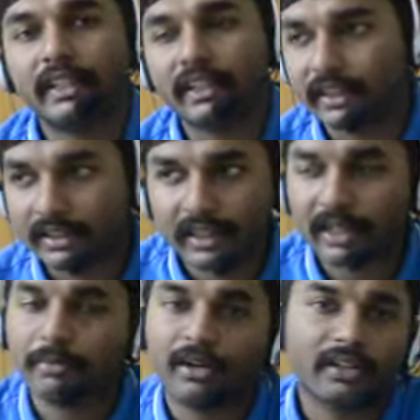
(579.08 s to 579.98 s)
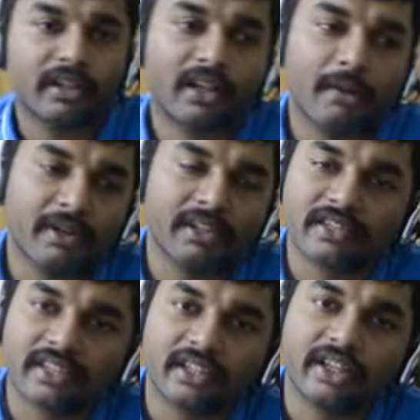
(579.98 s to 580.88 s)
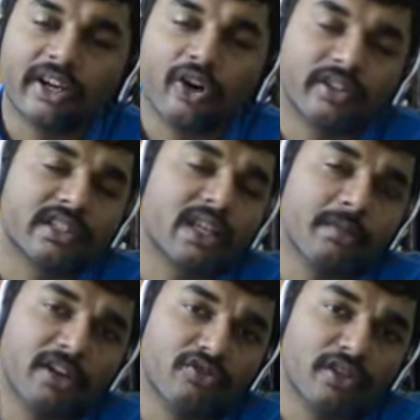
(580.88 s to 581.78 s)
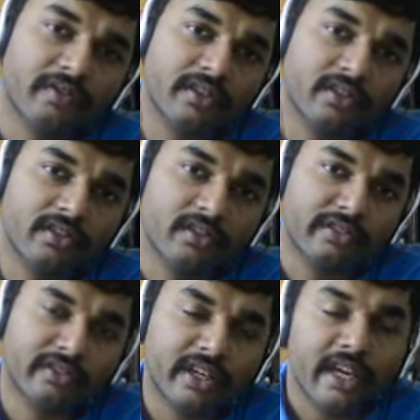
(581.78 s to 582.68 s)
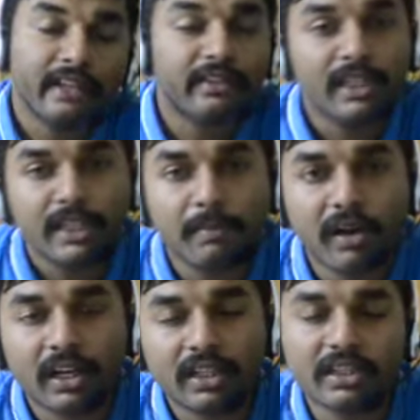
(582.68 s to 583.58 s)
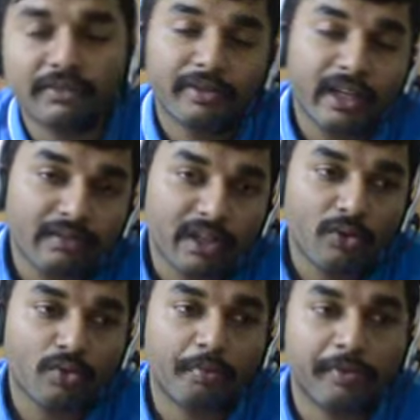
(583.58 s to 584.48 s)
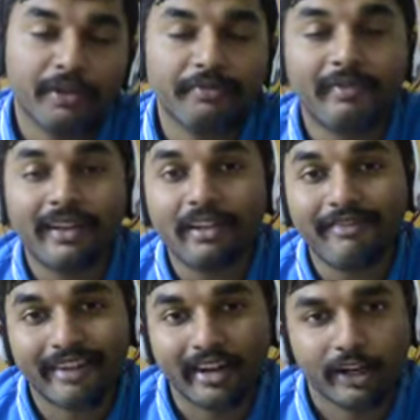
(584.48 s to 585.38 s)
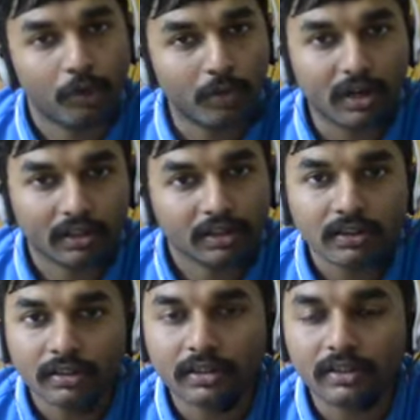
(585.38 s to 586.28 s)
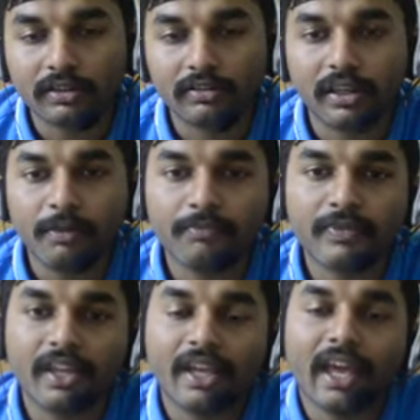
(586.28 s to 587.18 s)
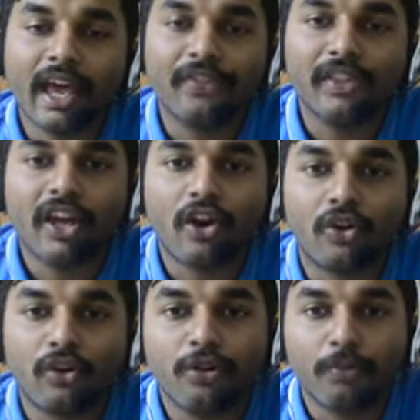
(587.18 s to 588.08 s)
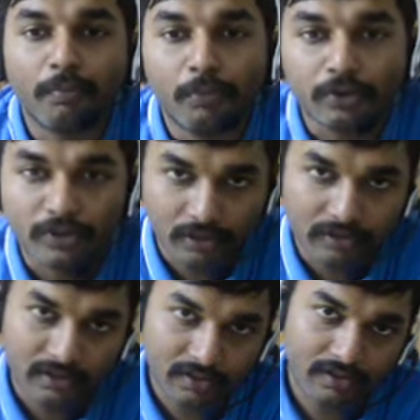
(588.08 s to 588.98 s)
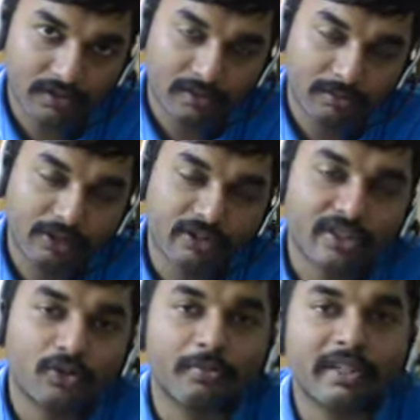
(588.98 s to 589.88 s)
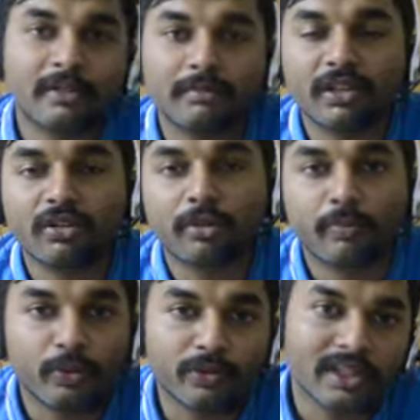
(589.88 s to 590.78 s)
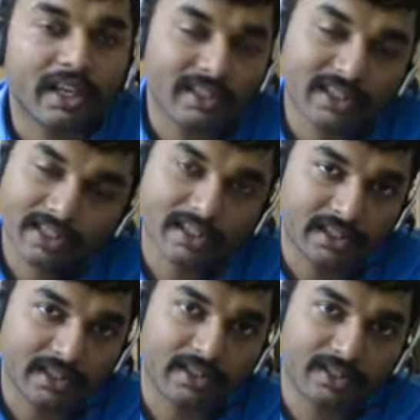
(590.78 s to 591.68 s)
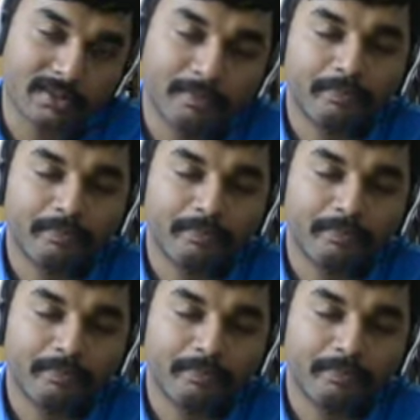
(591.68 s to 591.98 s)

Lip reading: that second particle come in and sit on the same energy level. Okay, these particles are very cooperative. In fact, they are friendly to one another. Okay, and they are called bosons because they obey something called Bose-Einstein statistics.